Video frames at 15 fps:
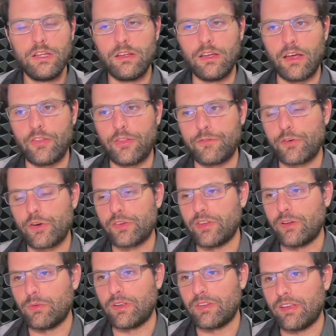The first
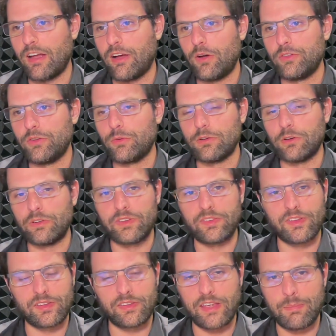thing was, how in the world does
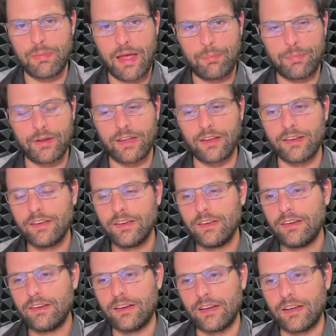this keep happening,
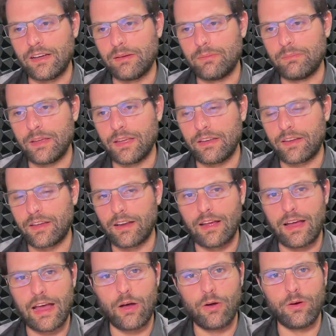and kind of
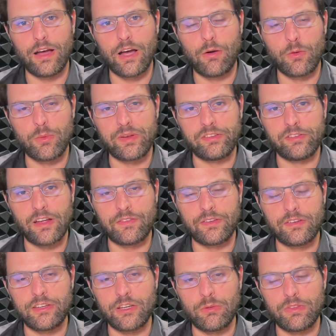how are we still having
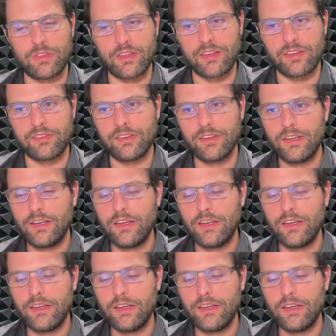to deal with this?